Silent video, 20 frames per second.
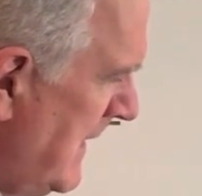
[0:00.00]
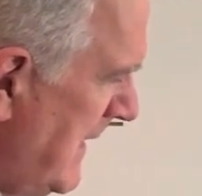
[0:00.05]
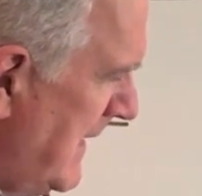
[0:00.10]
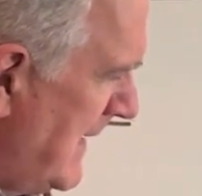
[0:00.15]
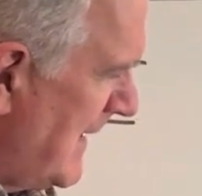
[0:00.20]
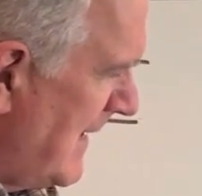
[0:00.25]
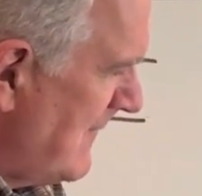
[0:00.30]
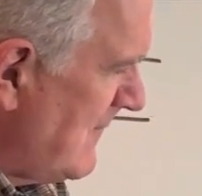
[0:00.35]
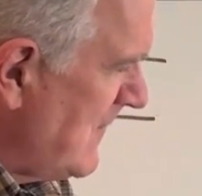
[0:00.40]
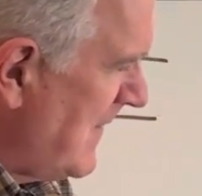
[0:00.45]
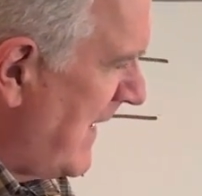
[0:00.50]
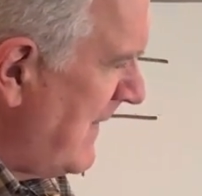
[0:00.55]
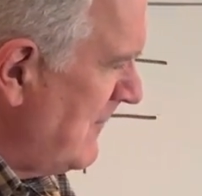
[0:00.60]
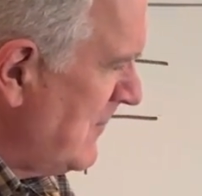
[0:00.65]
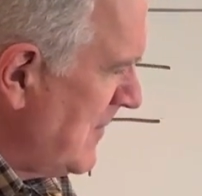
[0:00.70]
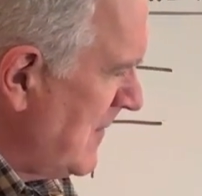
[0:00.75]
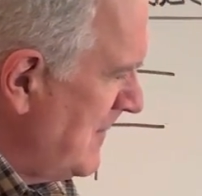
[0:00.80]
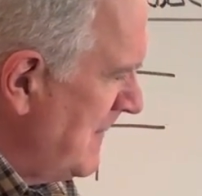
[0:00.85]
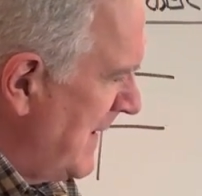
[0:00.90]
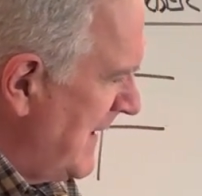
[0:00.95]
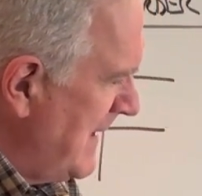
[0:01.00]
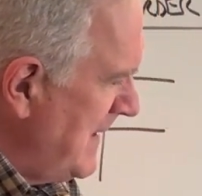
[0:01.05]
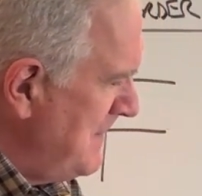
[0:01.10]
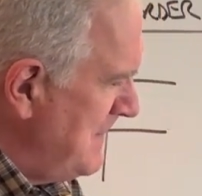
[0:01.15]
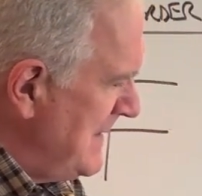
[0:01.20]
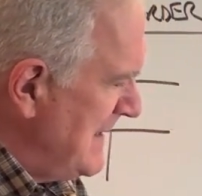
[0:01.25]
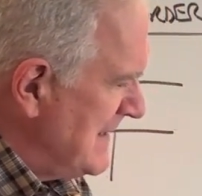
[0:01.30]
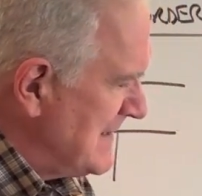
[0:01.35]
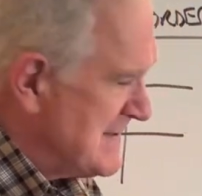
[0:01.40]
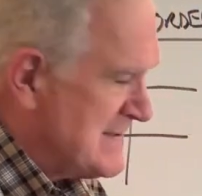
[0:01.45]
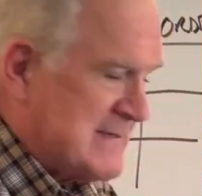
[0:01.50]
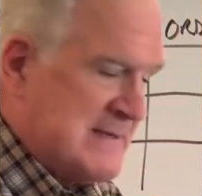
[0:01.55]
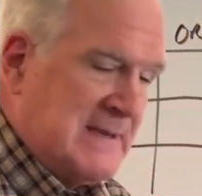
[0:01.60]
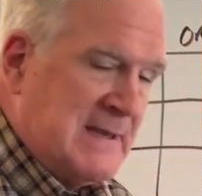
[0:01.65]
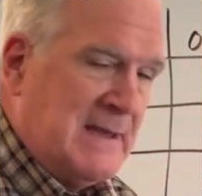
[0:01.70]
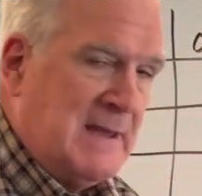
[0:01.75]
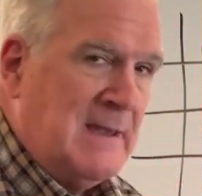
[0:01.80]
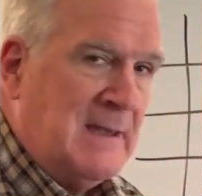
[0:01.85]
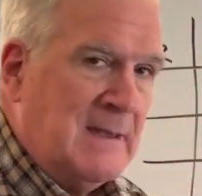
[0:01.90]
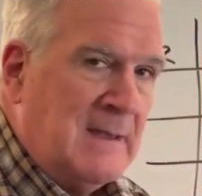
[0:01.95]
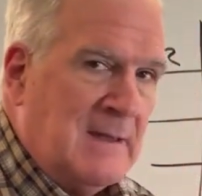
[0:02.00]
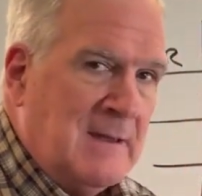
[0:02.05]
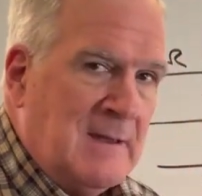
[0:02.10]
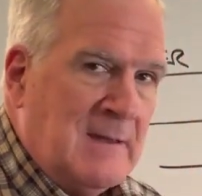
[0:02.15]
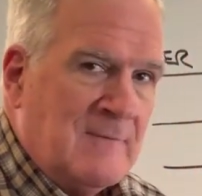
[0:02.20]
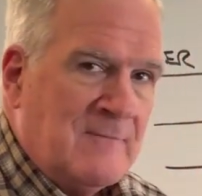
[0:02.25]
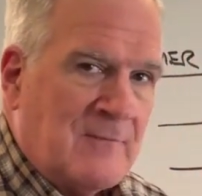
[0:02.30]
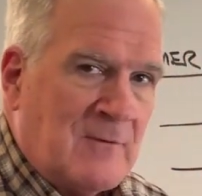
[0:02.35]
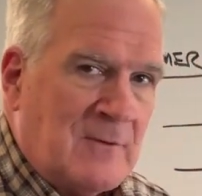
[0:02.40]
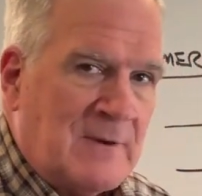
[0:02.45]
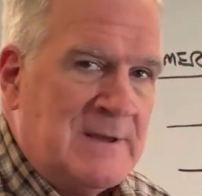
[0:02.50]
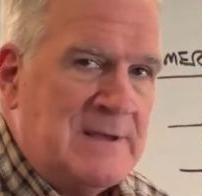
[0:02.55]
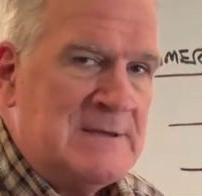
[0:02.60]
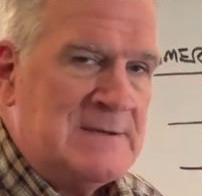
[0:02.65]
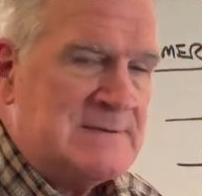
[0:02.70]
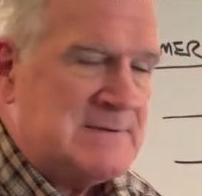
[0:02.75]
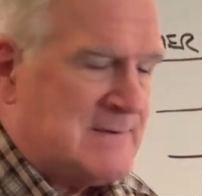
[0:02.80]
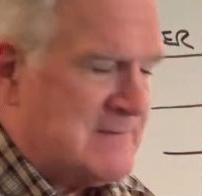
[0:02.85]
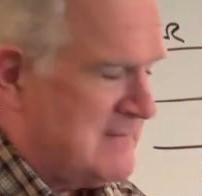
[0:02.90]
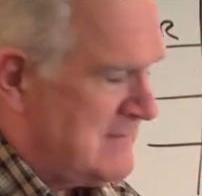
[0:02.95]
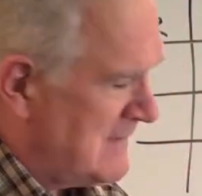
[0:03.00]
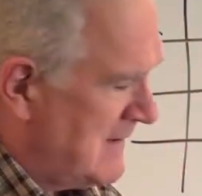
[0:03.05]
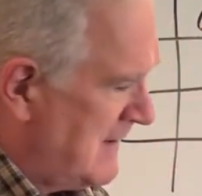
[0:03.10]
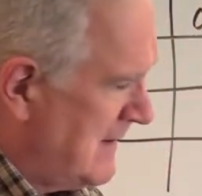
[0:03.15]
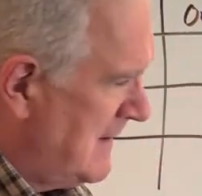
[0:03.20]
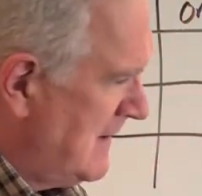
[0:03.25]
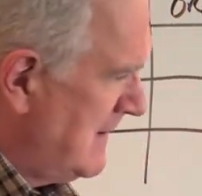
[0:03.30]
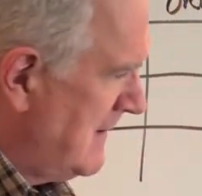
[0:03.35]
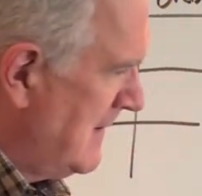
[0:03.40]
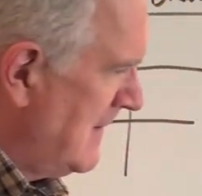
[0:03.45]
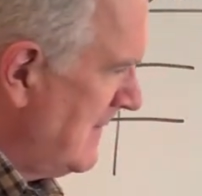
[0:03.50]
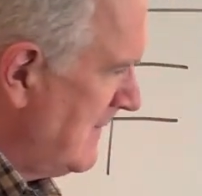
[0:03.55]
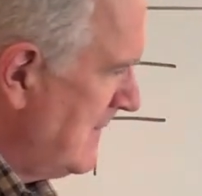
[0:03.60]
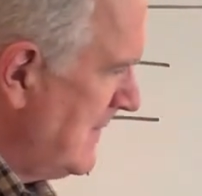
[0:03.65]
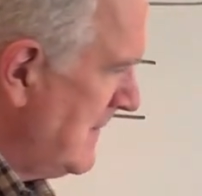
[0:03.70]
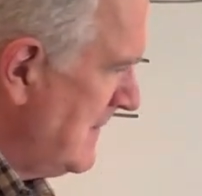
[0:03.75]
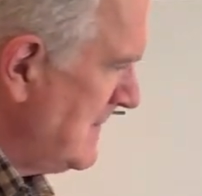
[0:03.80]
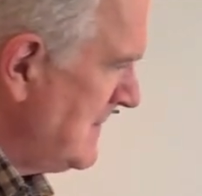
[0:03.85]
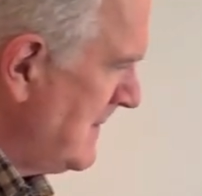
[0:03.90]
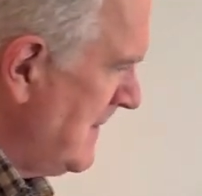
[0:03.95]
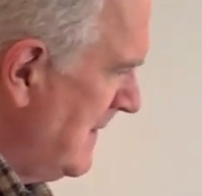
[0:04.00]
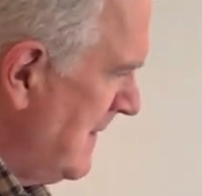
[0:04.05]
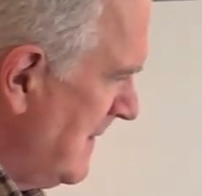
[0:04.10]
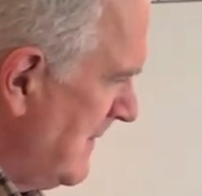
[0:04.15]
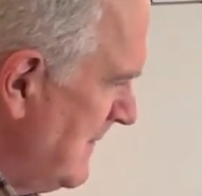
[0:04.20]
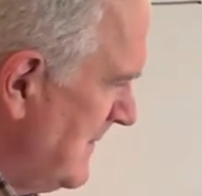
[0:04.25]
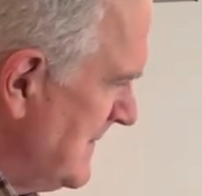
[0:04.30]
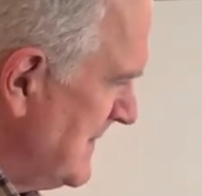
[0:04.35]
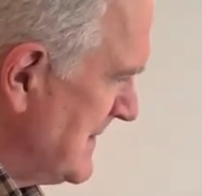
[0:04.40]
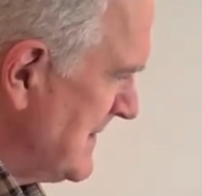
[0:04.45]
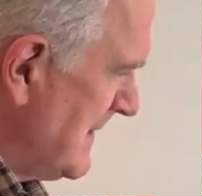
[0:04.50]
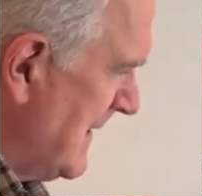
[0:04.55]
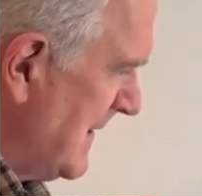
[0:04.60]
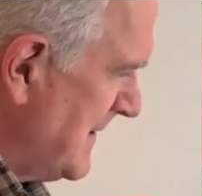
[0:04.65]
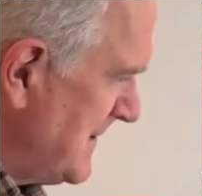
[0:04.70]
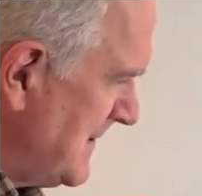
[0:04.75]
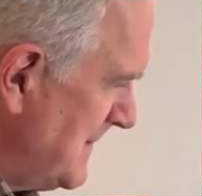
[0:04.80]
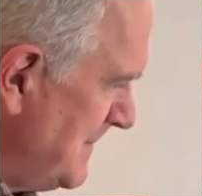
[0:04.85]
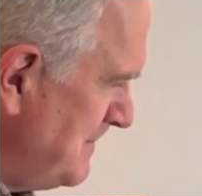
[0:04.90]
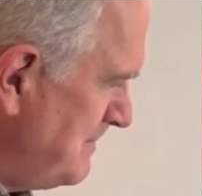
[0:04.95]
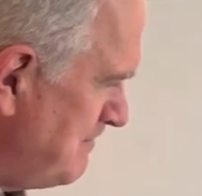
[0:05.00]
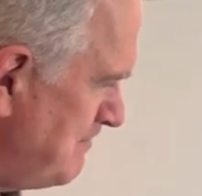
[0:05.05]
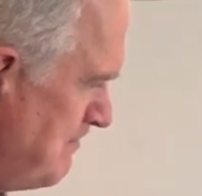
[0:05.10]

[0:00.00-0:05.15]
And I've labeled them A, B, and C for ease of discussion.